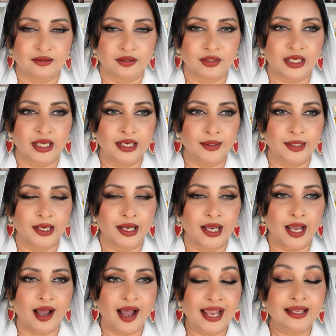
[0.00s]
Okay,
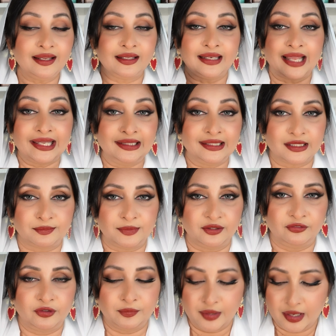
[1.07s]
I like this
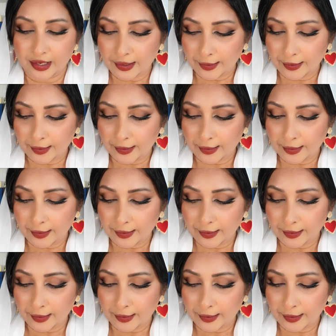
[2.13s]
perfume.